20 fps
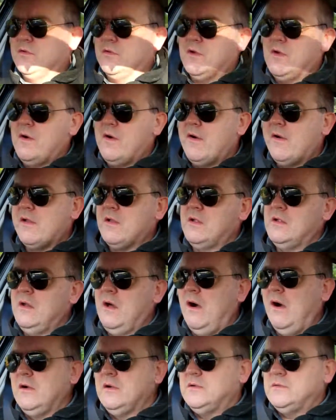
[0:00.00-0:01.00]

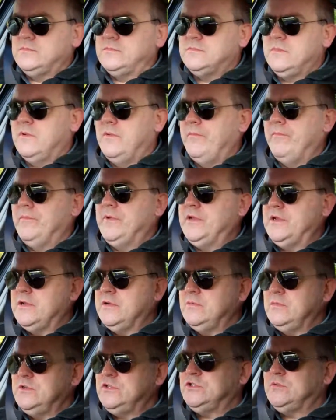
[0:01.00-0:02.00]
You
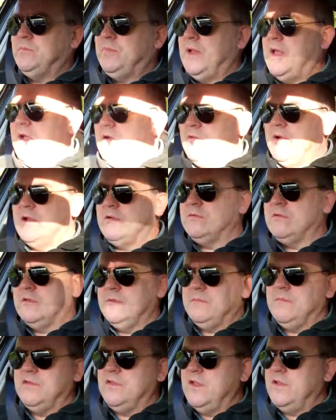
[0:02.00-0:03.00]
know, we should play around with
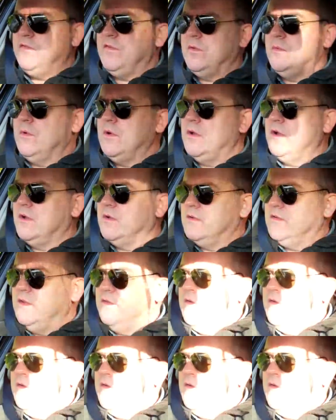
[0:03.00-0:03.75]
them, see if it works.